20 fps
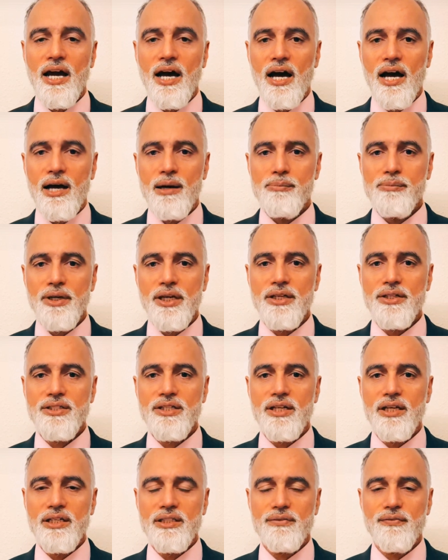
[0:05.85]
In
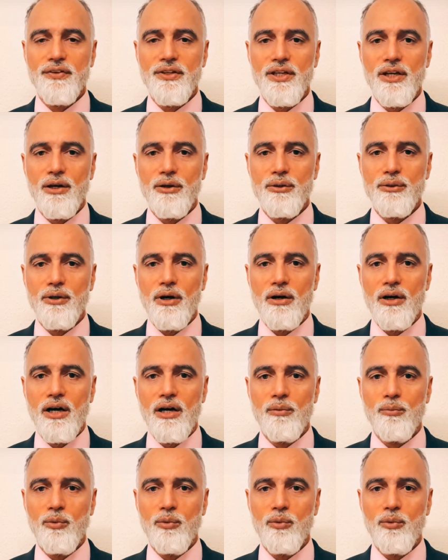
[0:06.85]
today's video,